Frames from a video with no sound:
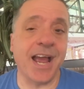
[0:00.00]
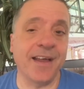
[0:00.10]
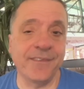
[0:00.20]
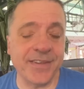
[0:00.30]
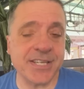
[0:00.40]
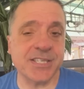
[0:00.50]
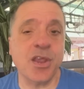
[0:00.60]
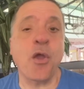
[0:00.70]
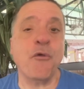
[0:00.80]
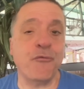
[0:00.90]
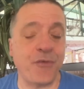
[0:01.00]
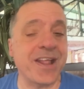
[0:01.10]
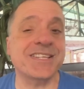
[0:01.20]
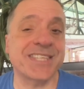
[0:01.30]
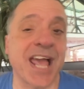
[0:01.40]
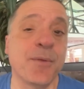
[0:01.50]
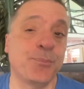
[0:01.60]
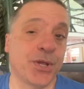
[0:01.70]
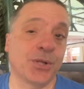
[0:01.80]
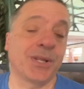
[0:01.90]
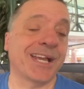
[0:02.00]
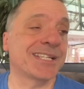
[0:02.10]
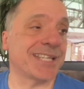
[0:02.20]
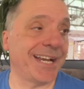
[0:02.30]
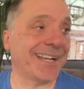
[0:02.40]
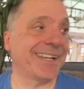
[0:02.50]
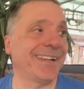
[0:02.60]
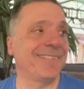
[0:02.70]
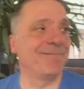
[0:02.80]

and this fits that bill exactly.